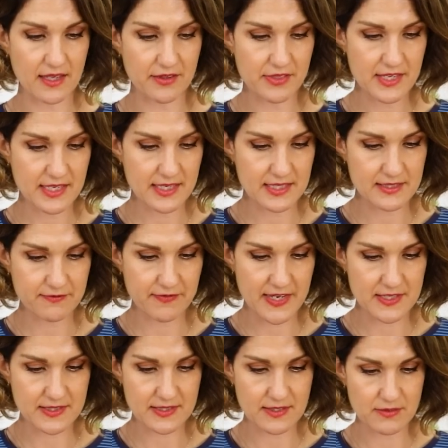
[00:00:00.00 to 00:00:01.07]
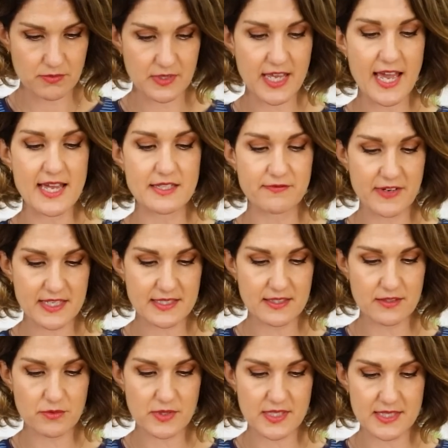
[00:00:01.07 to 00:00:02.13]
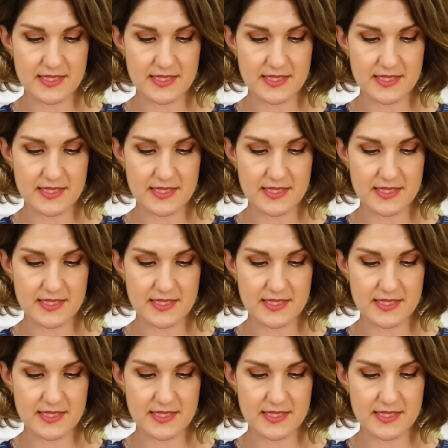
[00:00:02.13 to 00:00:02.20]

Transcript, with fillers: I think it's fastened, yeah, it's fastened with